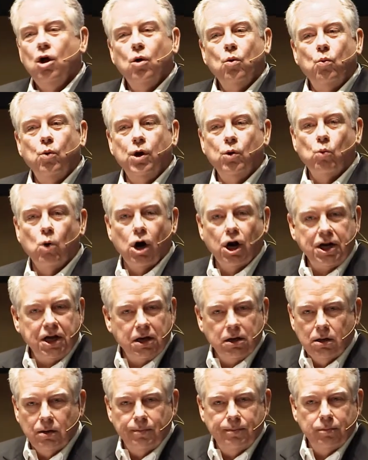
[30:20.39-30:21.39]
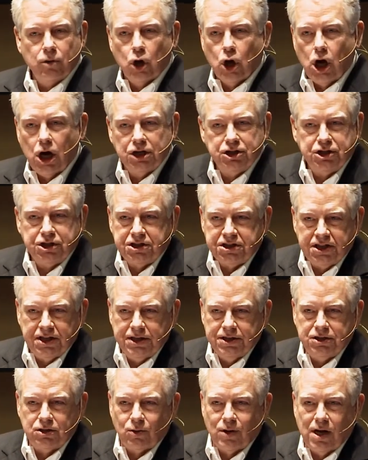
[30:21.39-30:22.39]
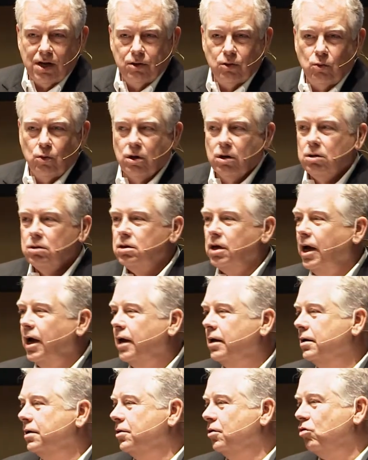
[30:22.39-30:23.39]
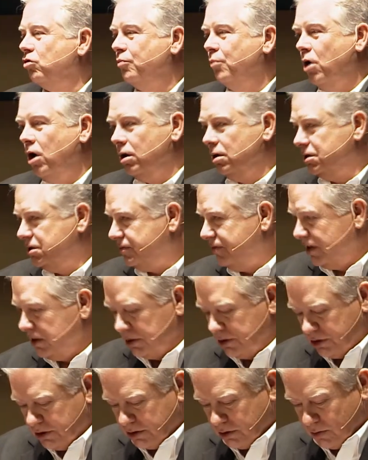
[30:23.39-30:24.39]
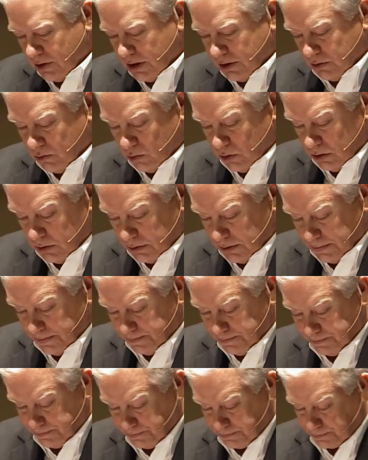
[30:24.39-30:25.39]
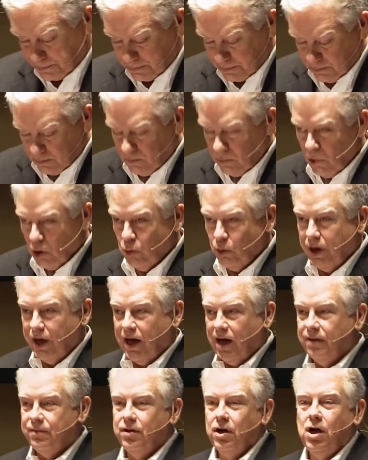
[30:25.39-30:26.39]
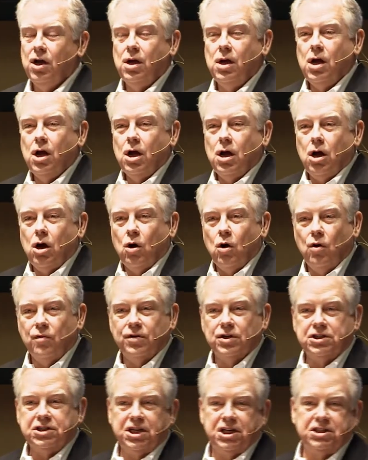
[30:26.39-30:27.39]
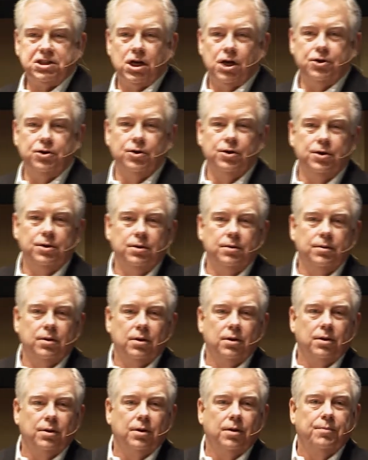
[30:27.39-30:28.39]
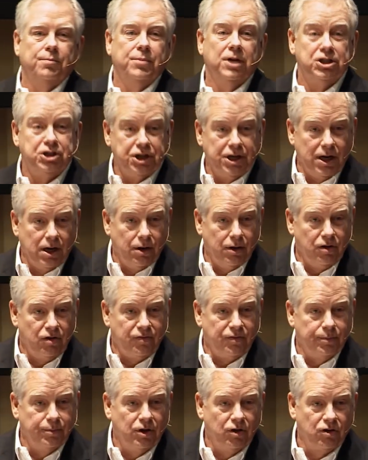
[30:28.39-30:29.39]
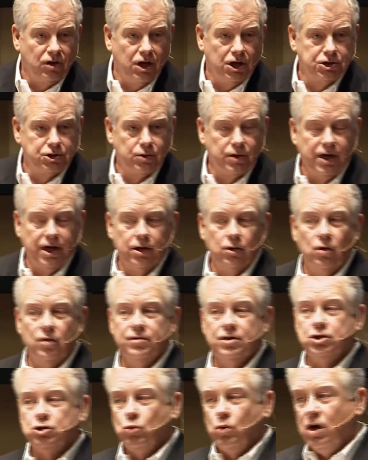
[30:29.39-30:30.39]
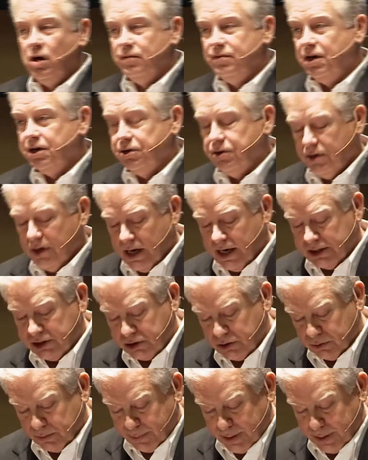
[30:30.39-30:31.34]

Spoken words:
We work in the largest cities around the world and in the smallest villages around the world. We have over 600 missionaries from this country and over 1,200 national